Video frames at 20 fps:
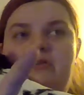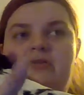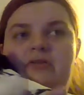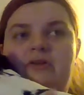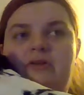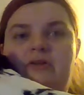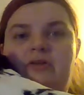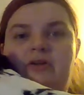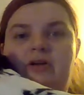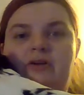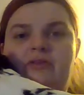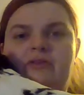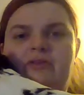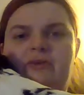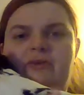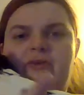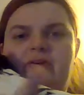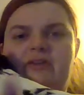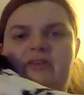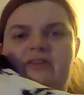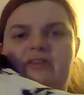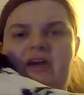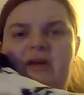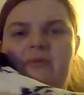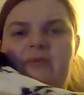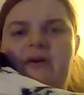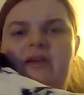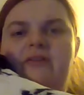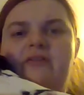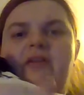the claws are going
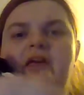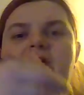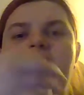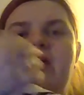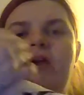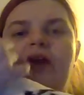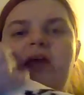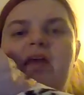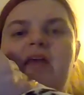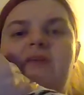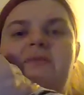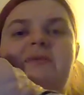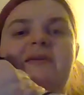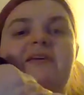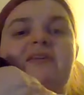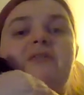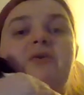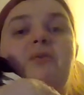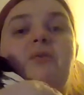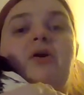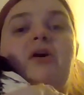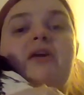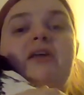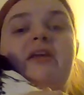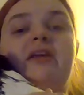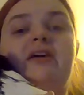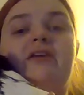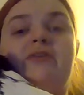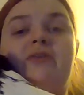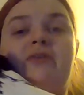sideways, it's because they're
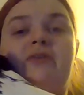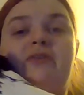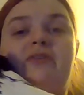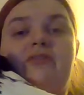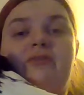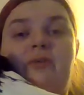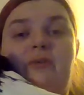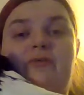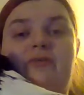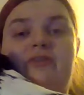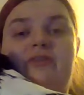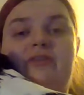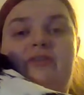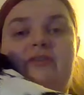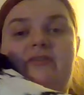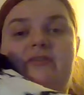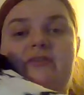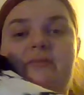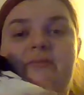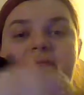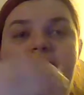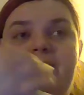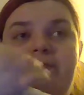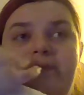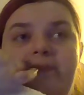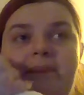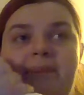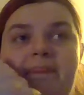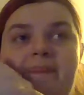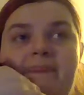walking on hard surfaces.
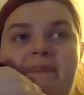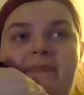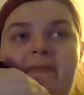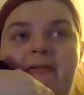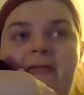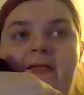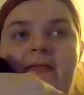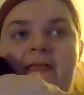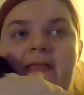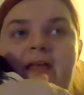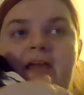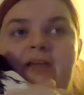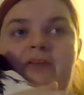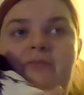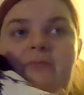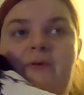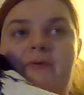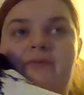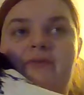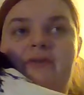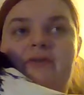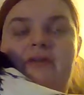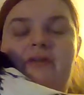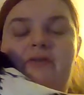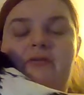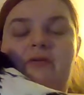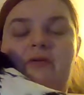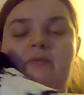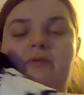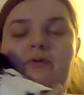It's perfectly
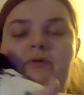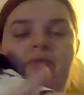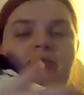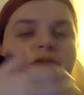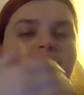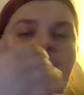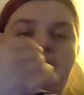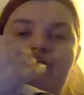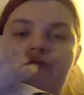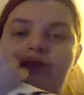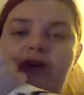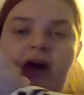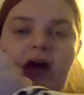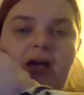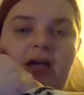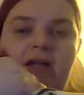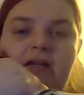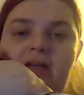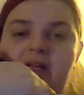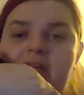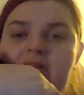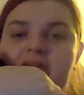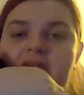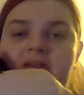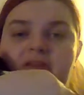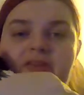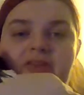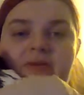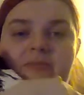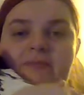normal. They're fine. It's
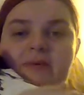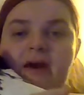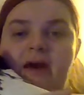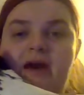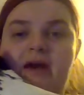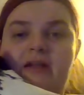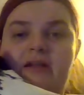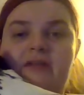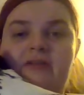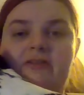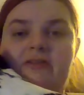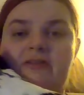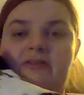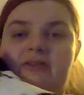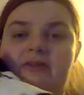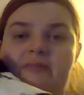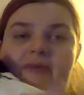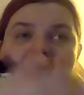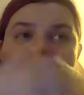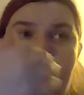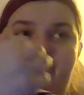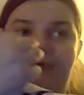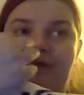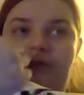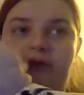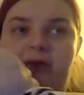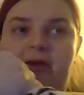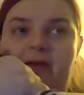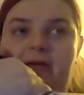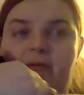nothing bad. It's nothing bad for
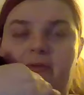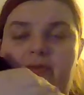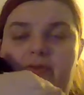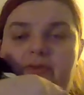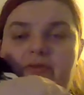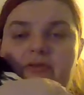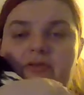their health.